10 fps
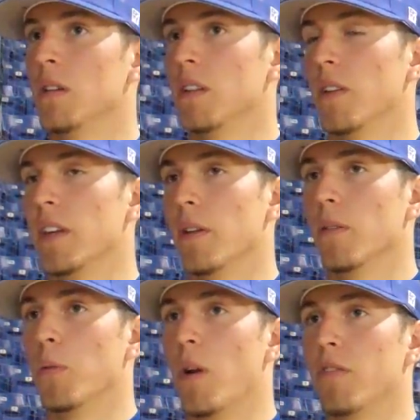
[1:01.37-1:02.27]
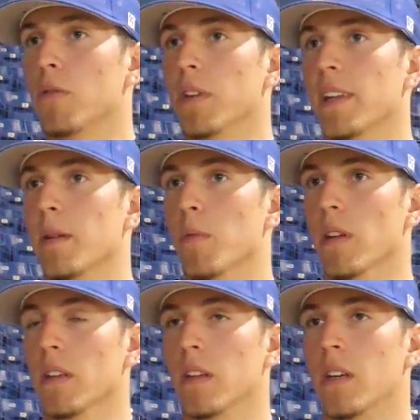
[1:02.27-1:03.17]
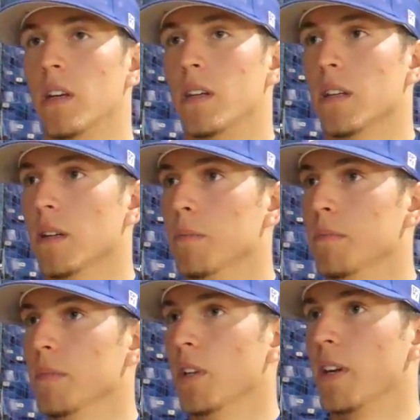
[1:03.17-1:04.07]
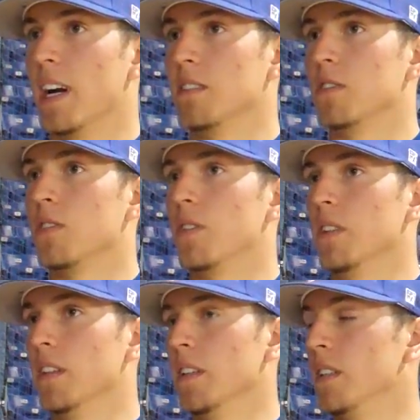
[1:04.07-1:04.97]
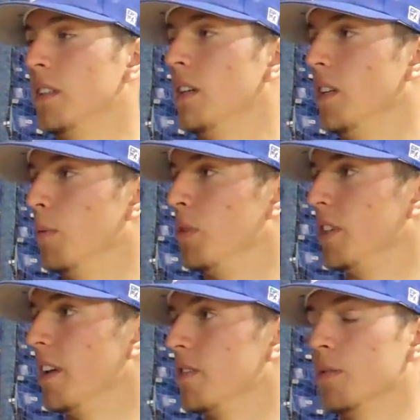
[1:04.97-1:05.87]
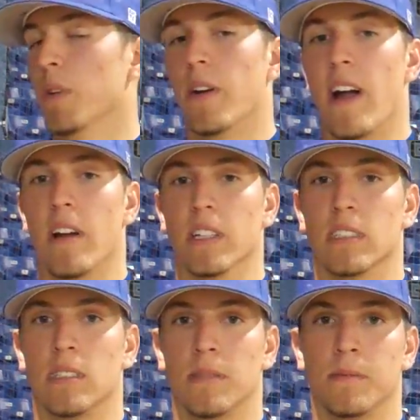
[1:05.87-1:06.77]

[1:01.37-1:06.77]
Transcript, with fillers: You know, he had a little rough one today, but, um, you know, guys are starting to, you know, put together some better outings.